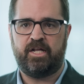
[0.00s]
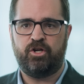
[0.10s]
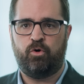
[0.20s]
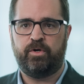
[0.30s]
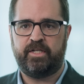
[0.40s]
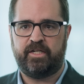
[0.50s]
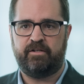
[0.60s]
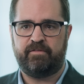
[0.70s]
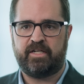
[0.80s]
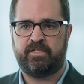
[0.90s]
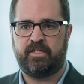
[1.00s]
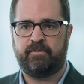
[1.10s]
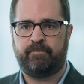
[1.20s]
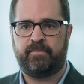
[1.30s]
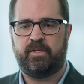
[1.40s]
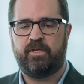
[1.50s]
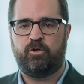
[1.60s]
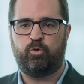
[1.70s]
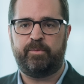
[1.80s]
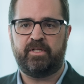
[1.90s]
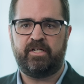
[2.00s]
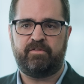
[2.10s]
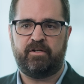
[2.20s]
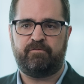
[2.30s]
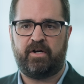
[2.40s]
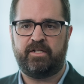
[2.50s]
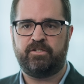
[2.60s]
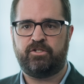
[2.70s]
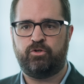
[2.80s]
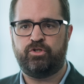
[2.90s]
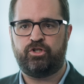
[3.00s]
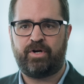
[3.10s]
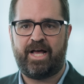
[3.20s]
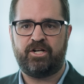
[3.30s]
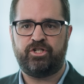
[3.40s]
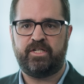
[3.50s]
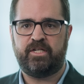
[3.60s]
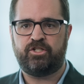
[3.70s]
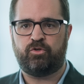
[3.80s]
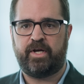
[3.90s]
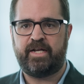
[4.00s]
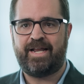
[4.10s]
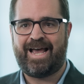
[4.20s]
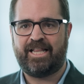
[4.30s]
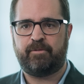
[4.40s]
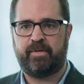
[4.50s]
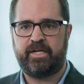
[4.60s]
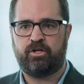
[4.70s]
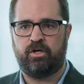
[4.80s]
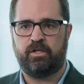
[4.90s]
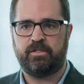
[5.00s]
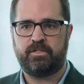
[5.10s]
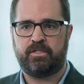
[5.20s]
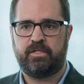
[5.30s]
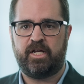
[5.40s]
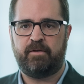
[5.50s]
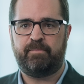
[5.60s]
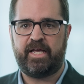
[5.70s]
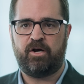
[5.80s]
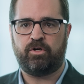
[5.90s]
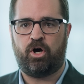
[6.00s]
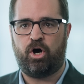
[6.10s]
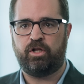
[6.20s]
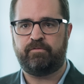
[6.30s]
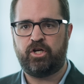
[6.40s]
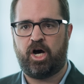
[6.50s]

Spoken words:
unknown in investing, We believe that funds whose strategy is to write at-the-money calls and pay out all of the